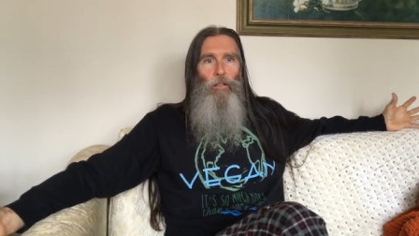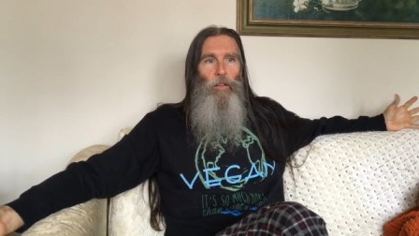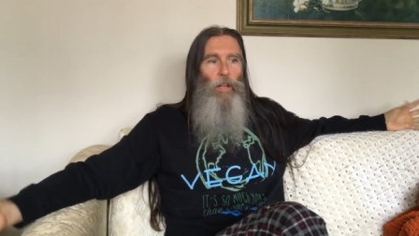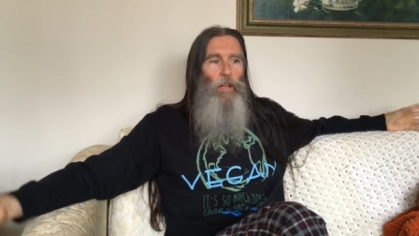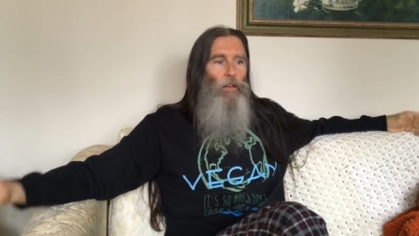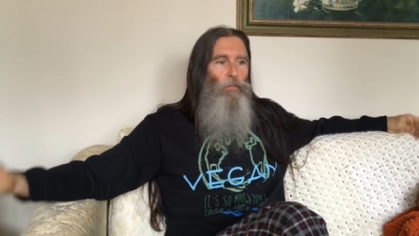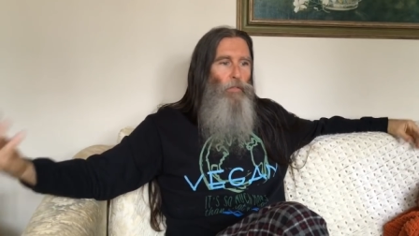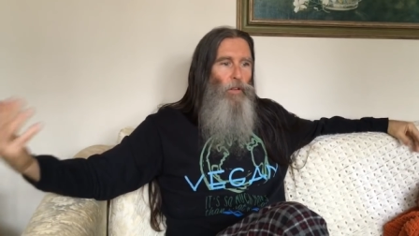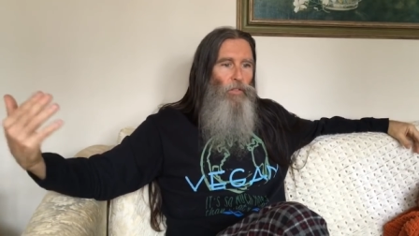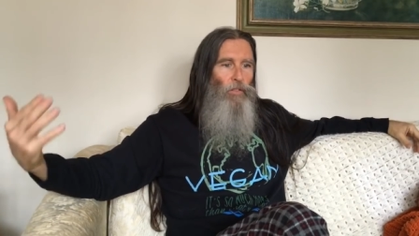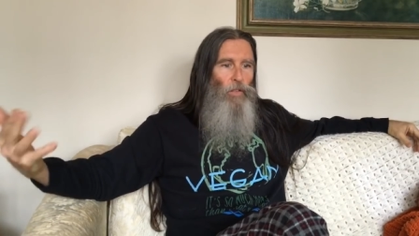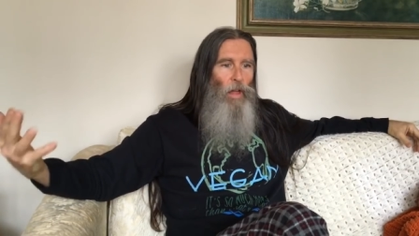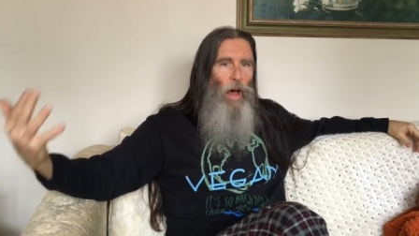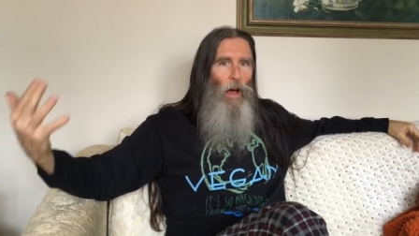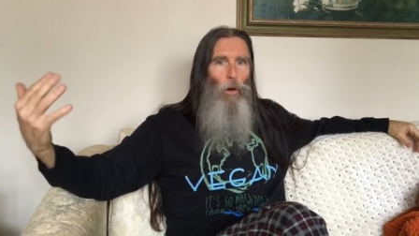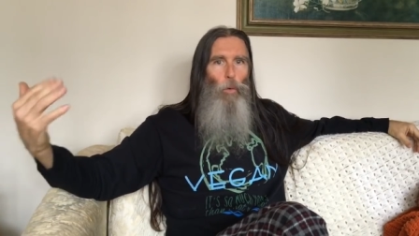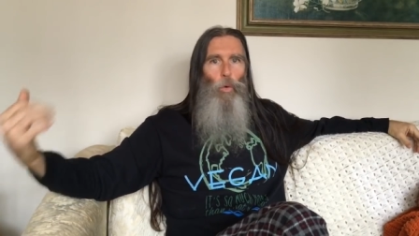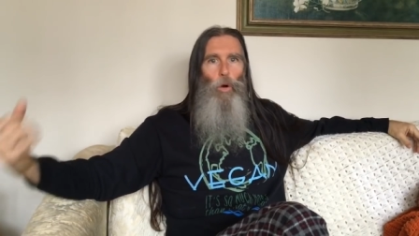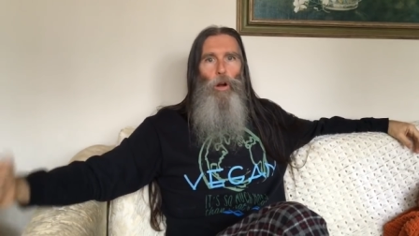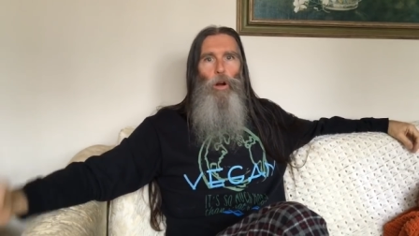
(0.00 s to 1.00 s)
If it's
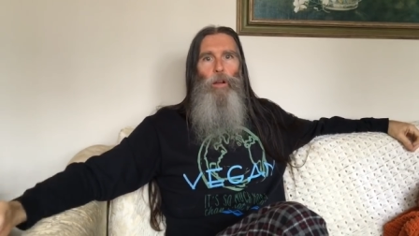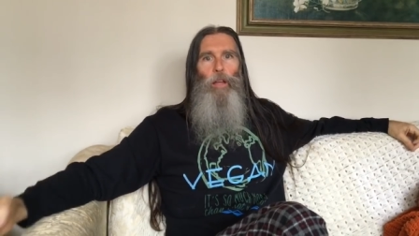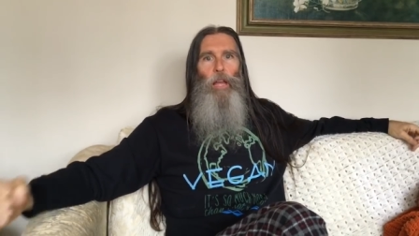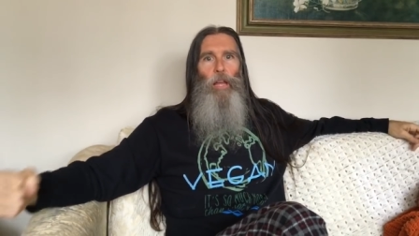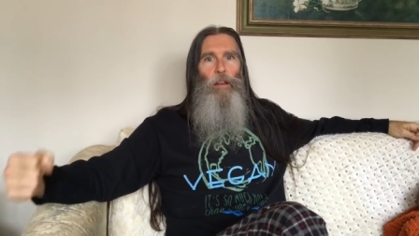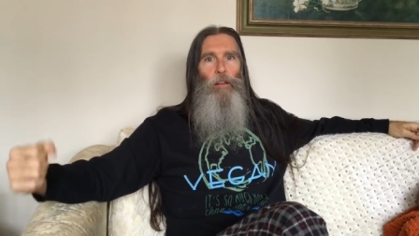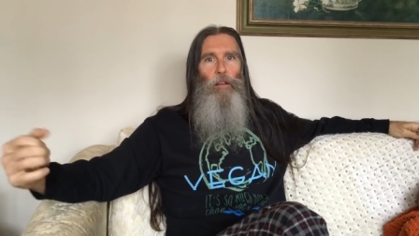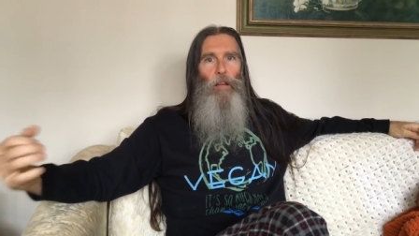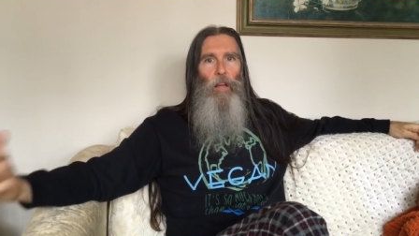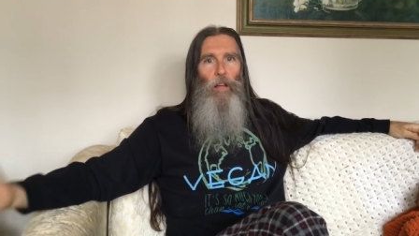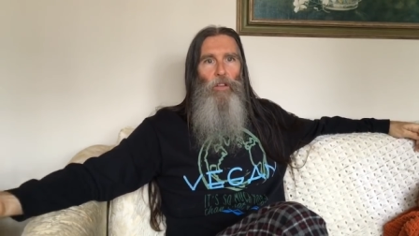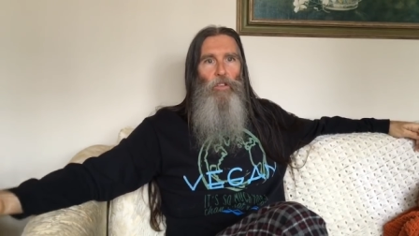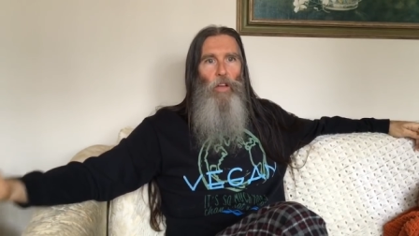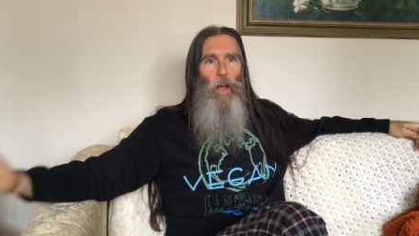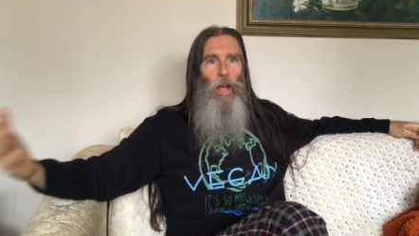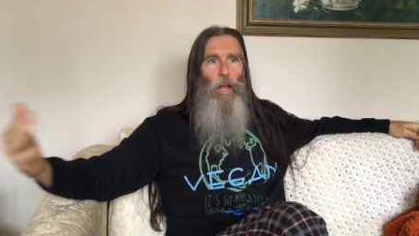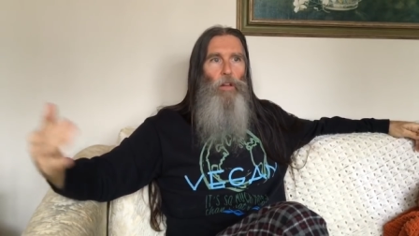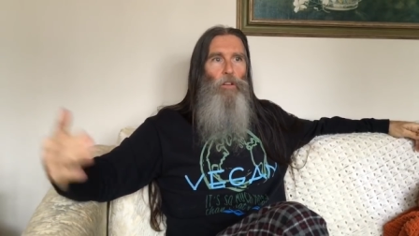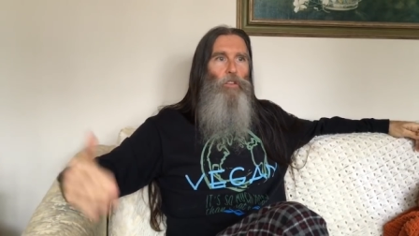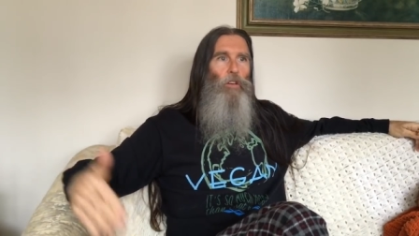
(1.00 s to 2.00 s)
not working,
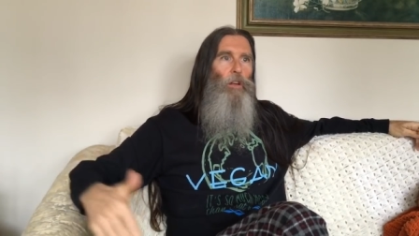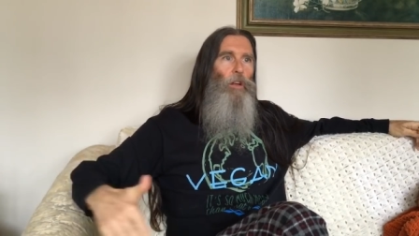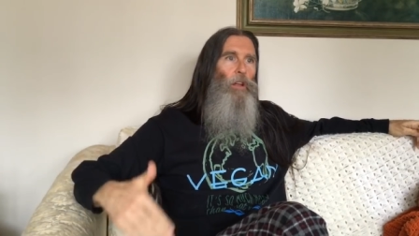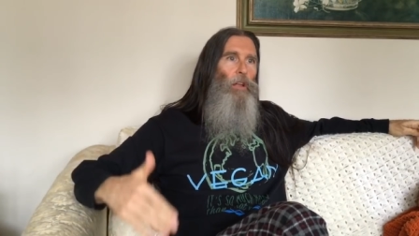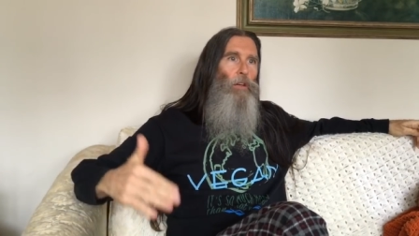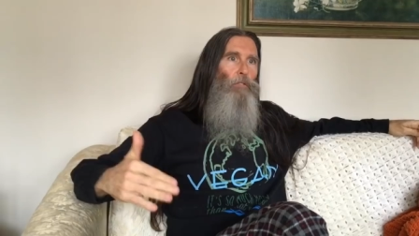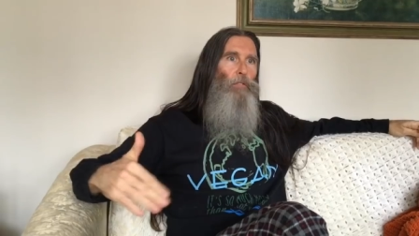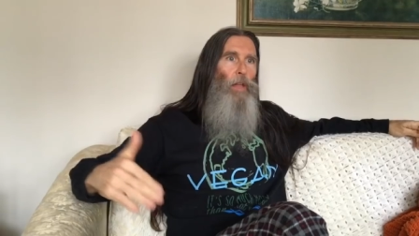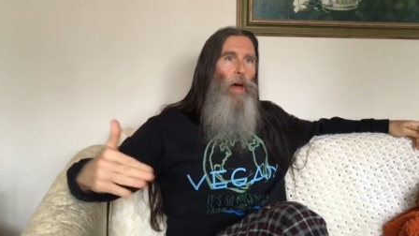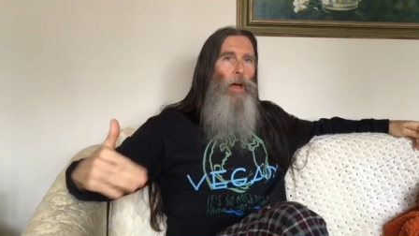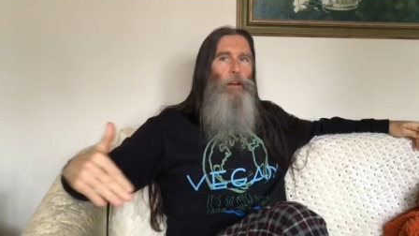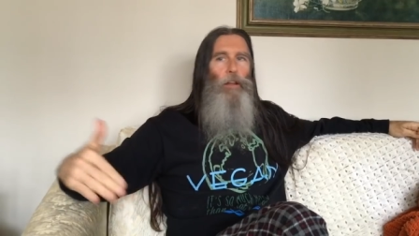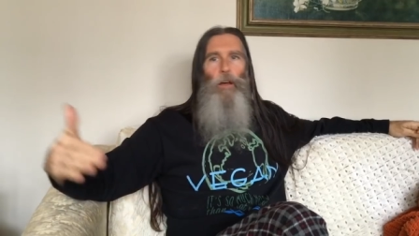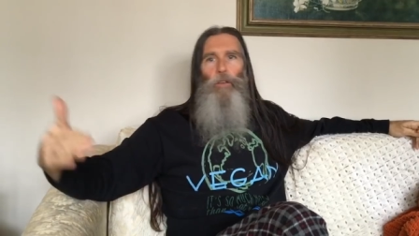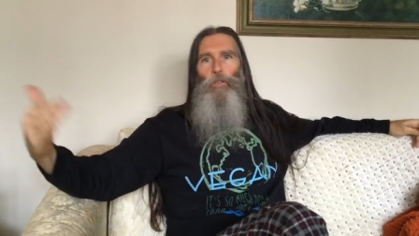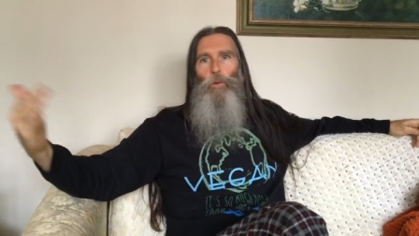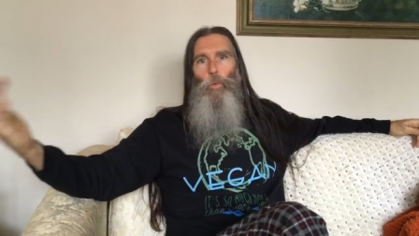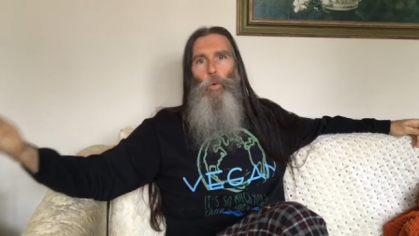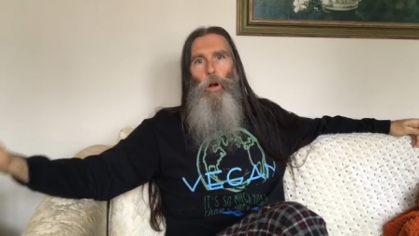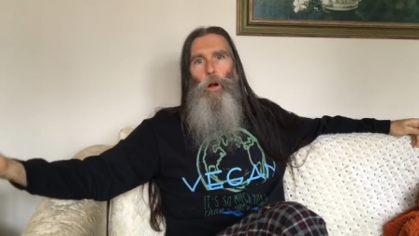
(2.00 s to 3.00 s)
change it. If that
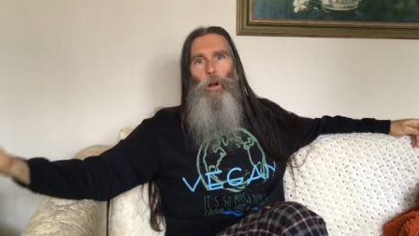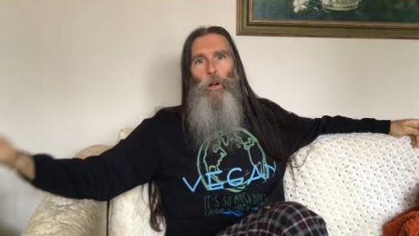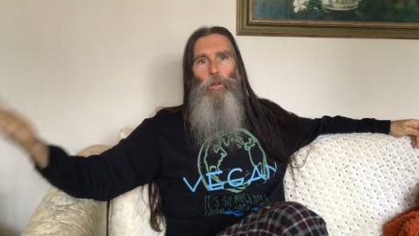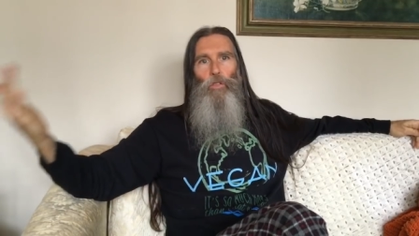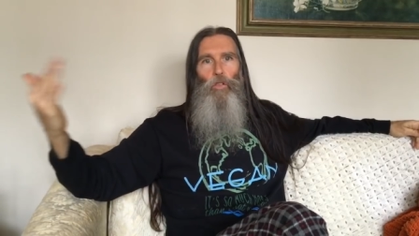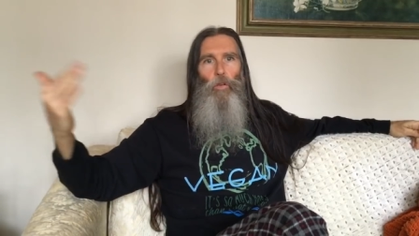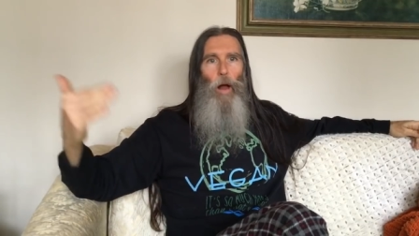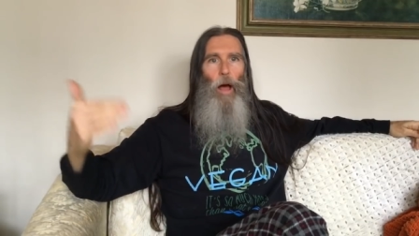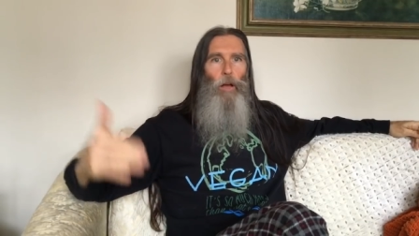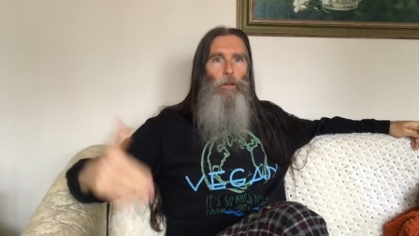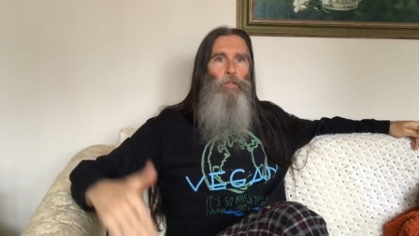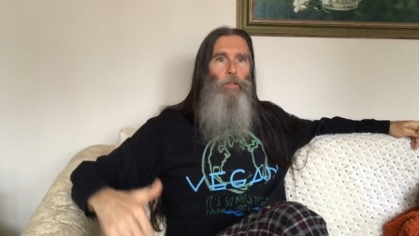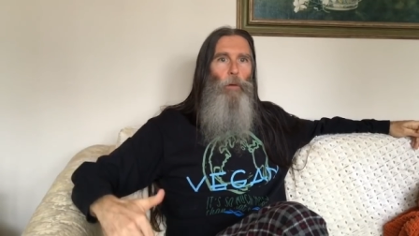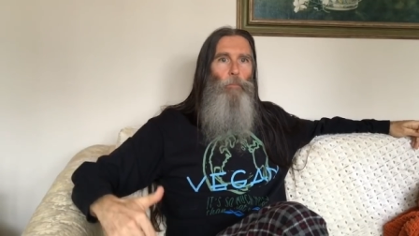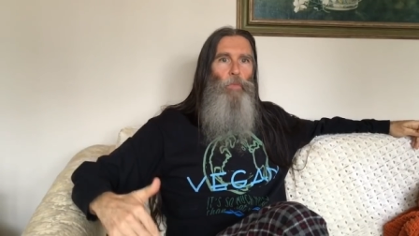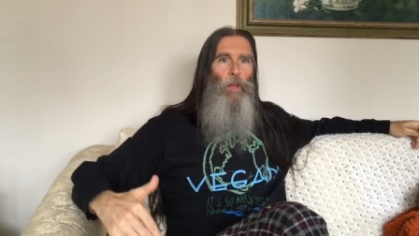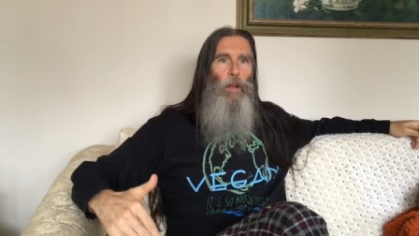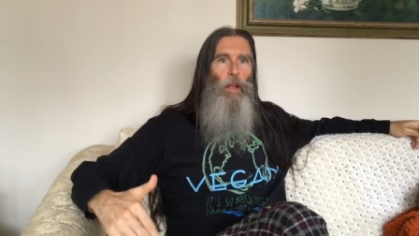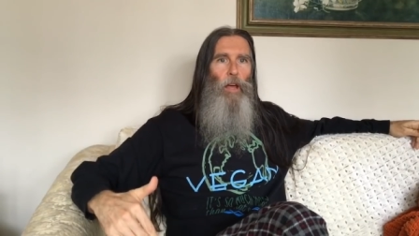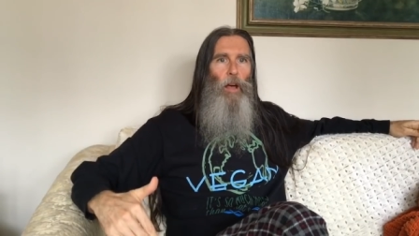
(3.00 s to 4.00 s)
doesn't work, try
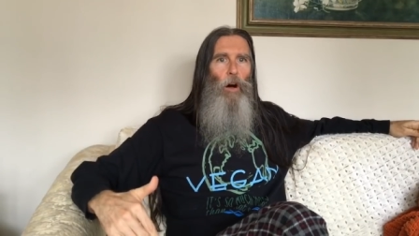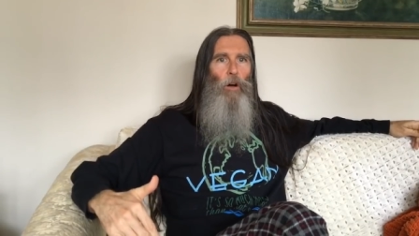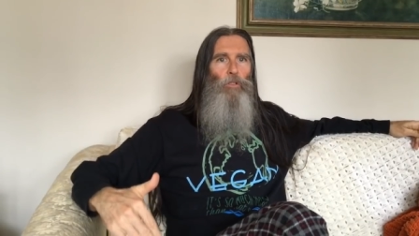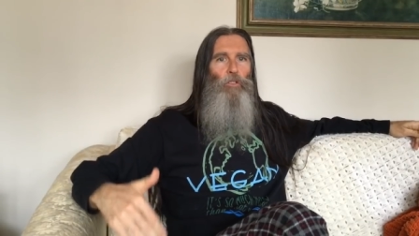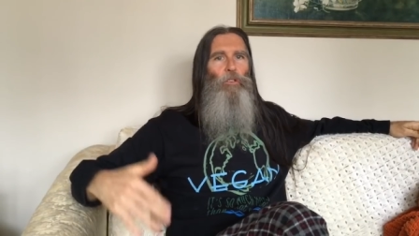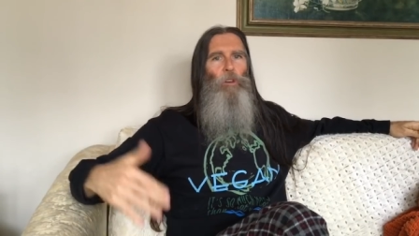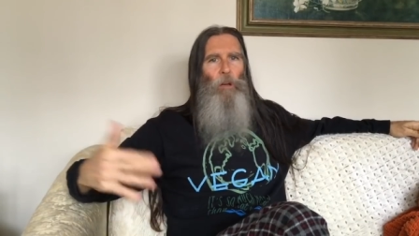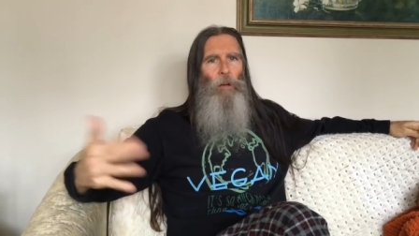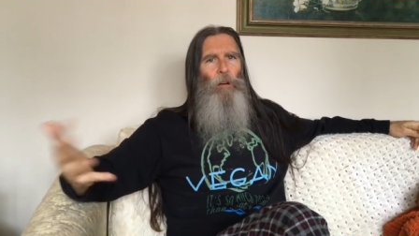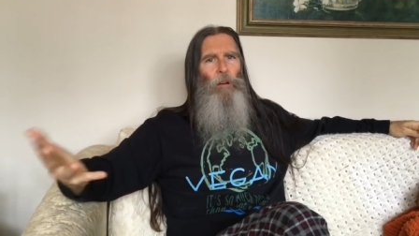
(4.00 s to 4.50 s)
something else.